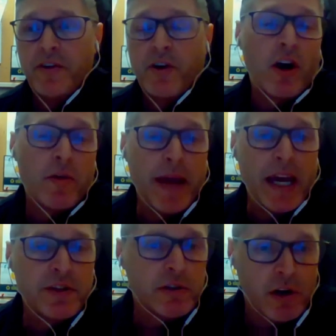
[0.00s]
our
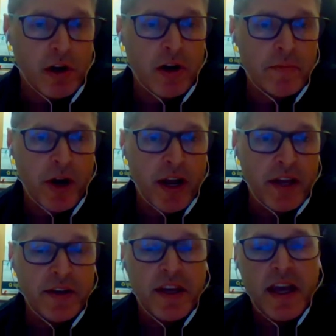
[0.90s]
mantle or our
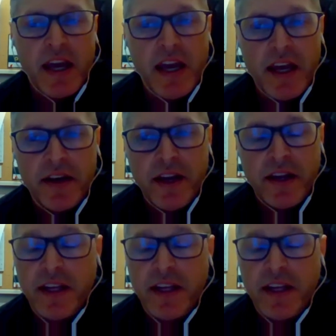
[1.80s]
brand. And